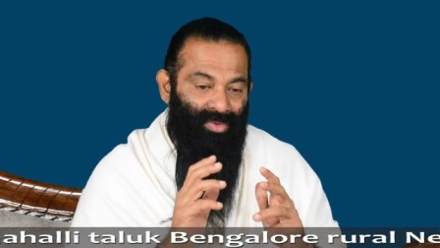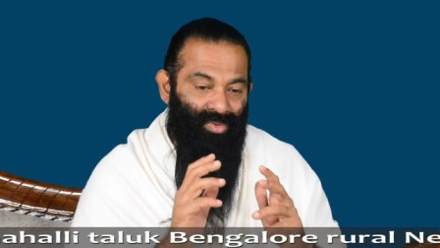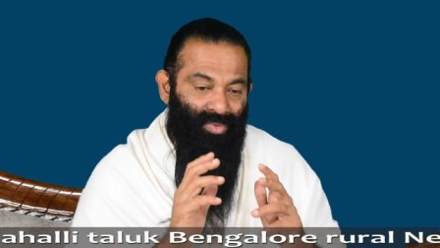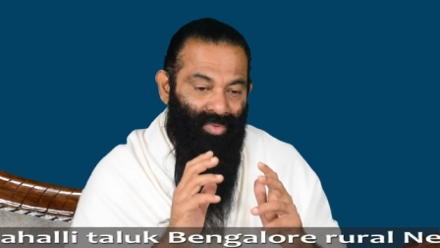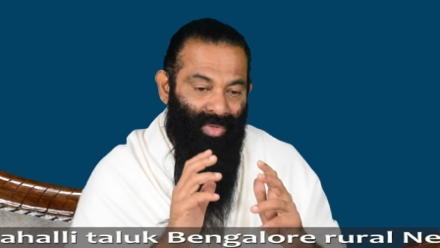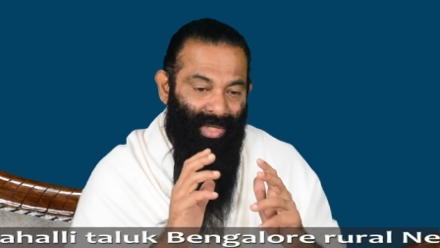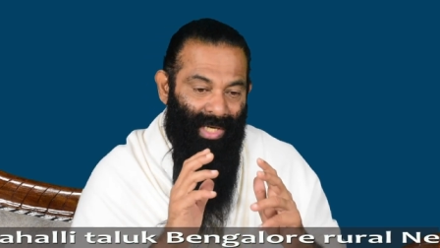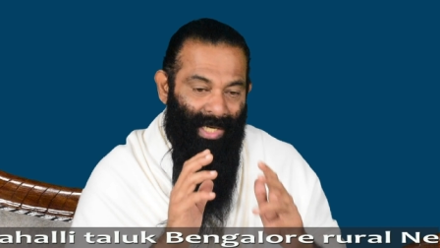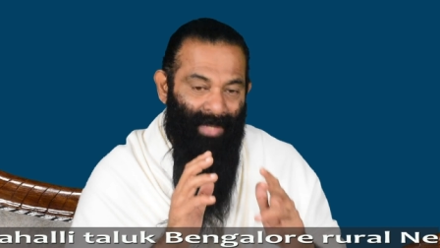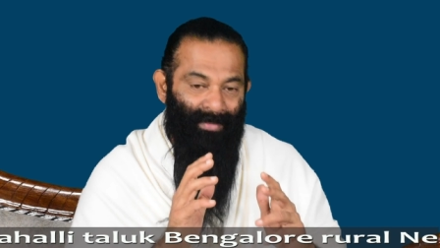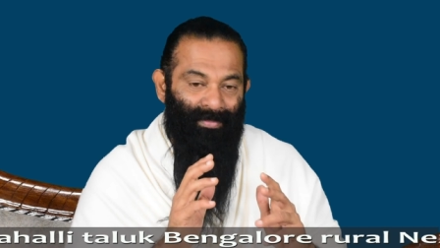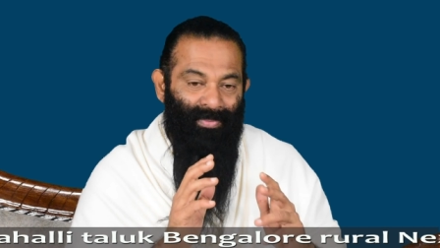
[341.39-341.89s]
to
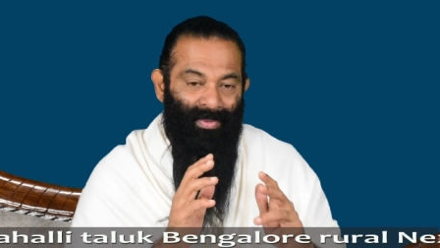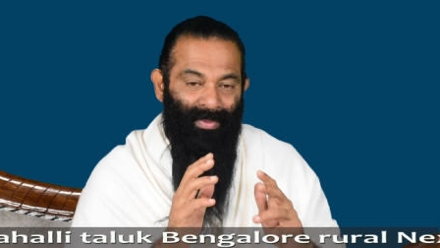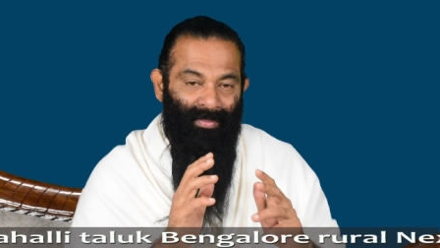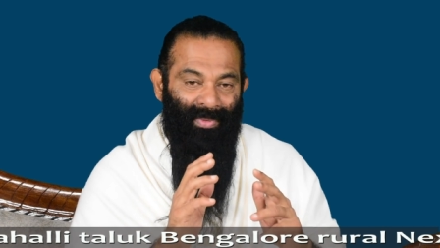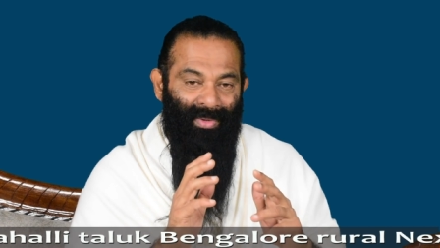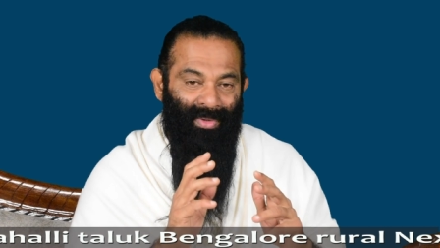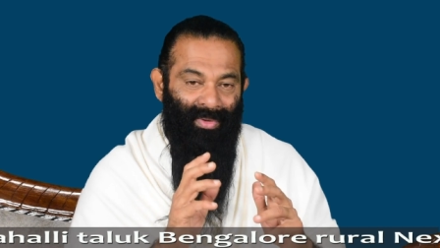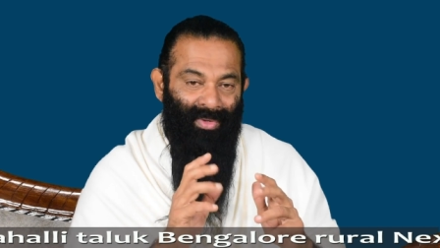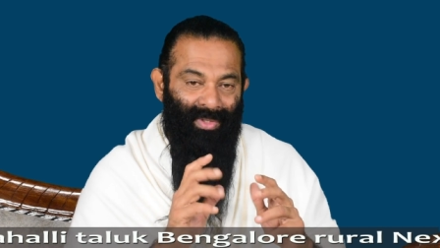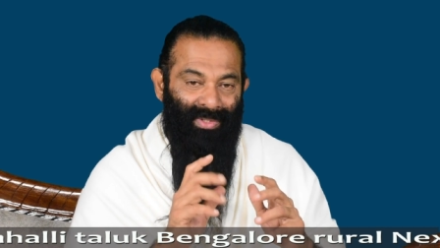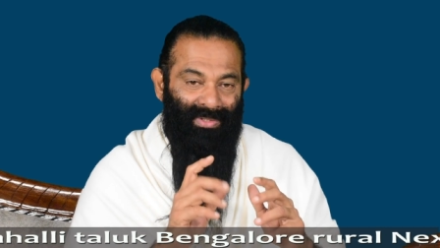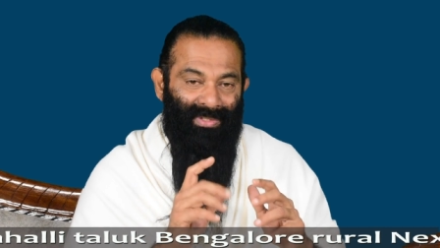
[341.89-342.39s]
help you
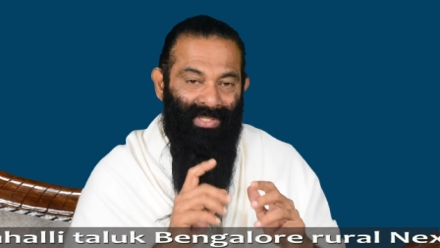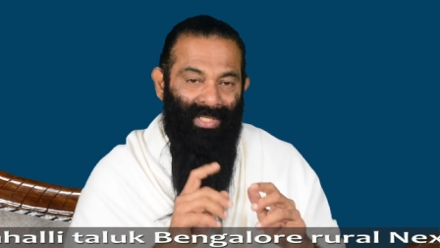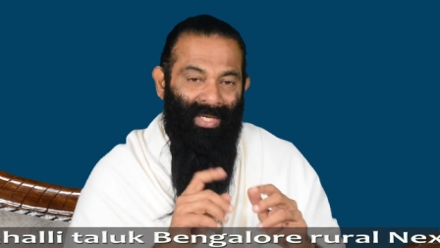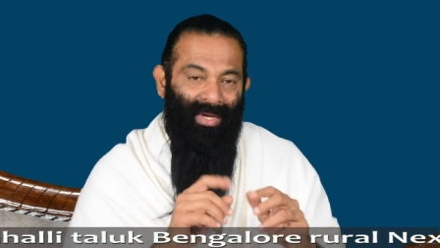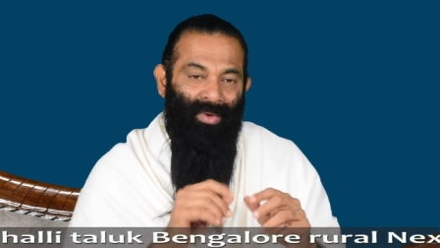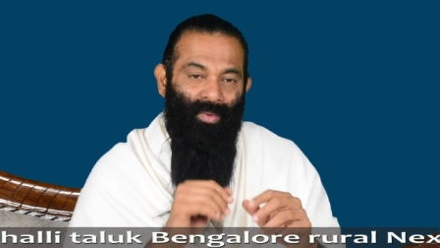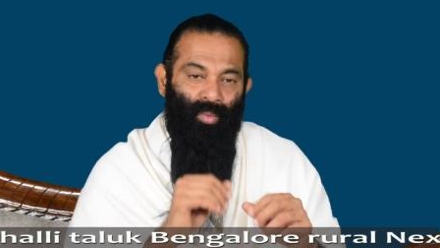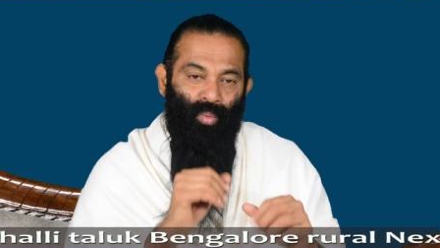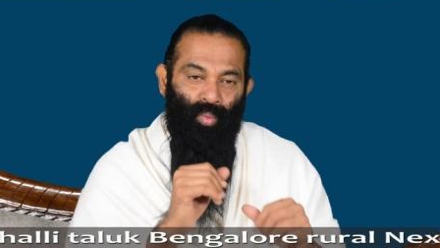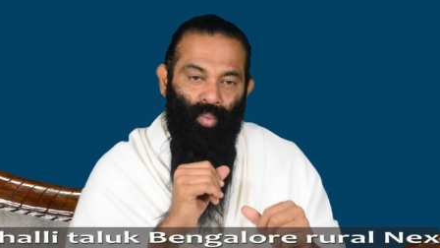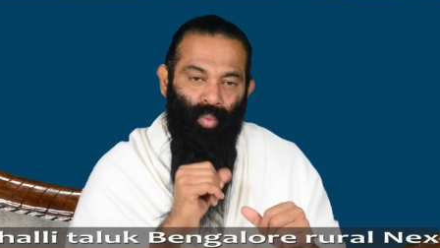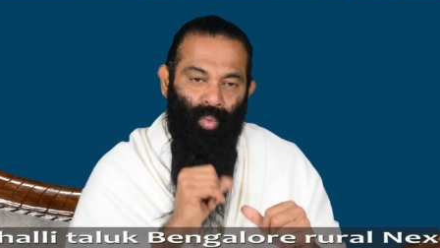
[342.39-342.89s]
because
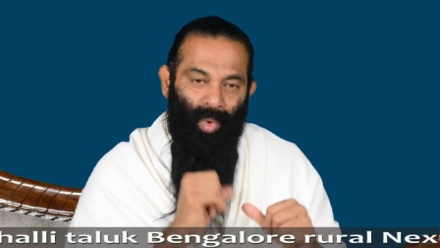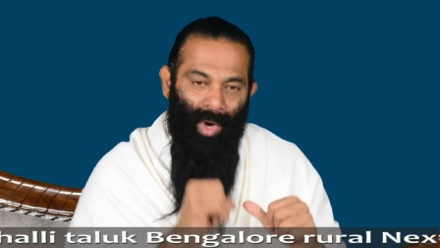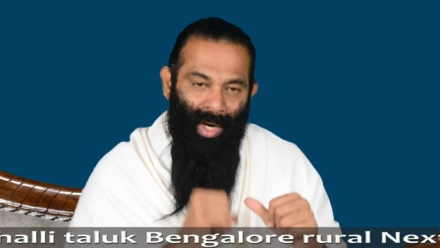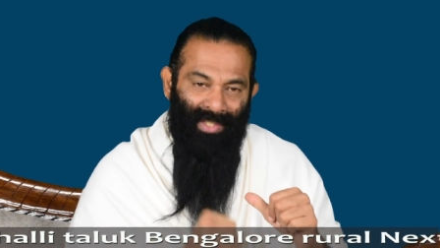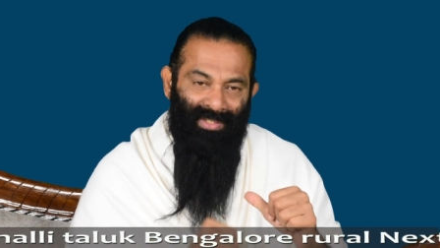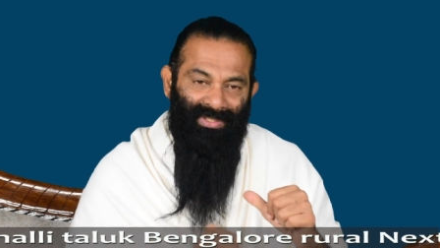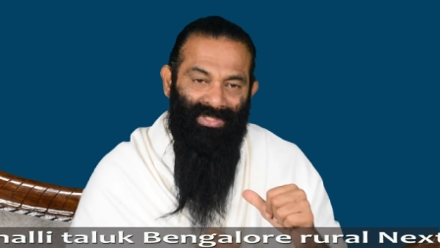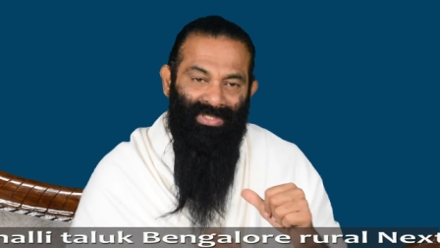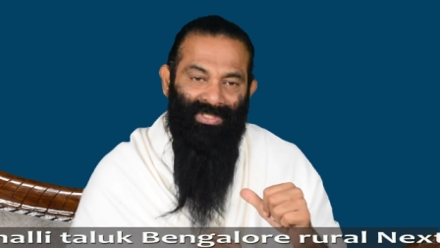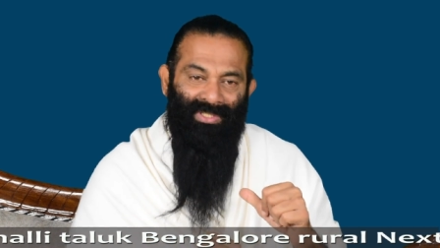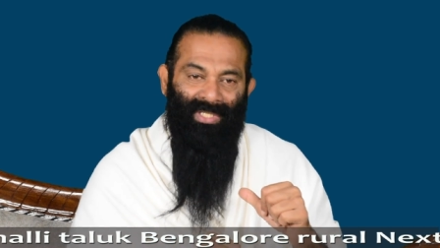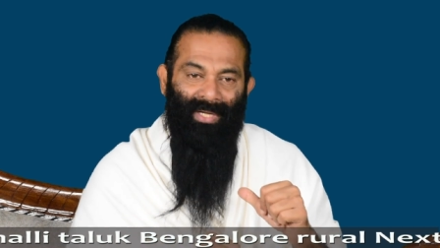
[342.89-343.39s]

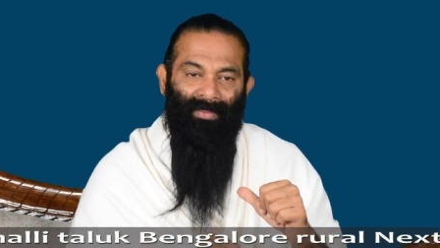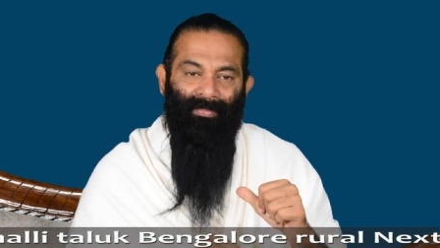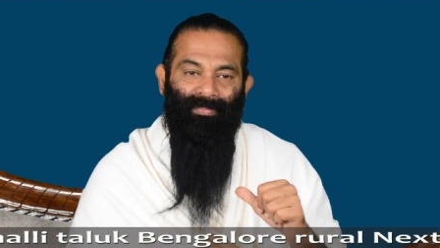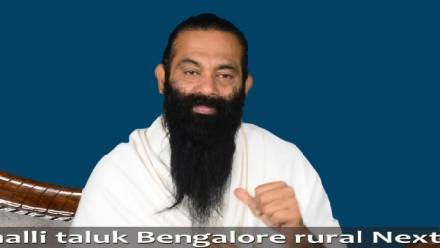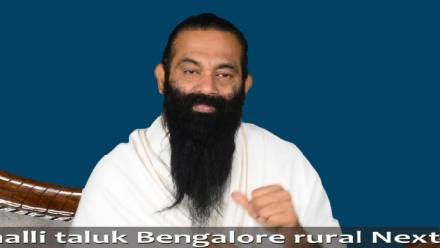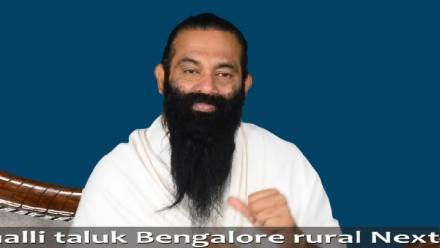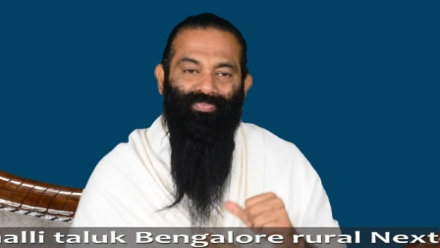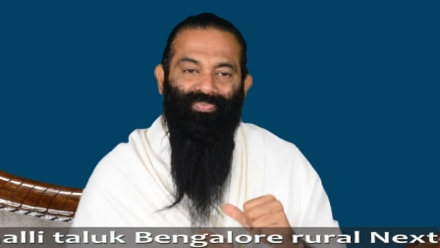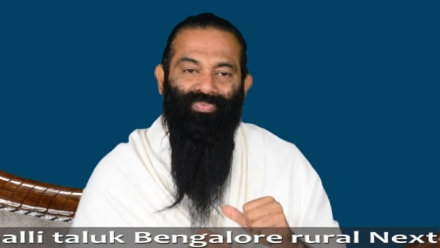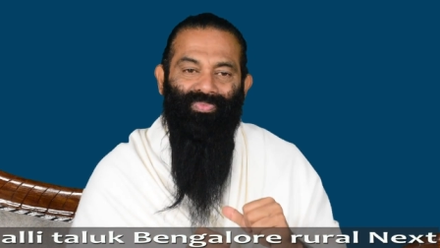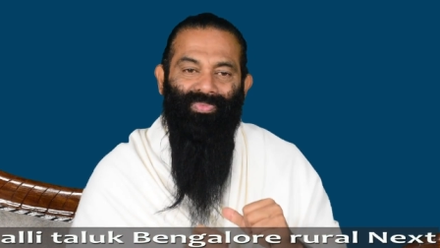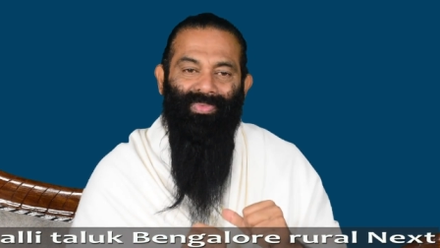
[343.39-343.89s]
one step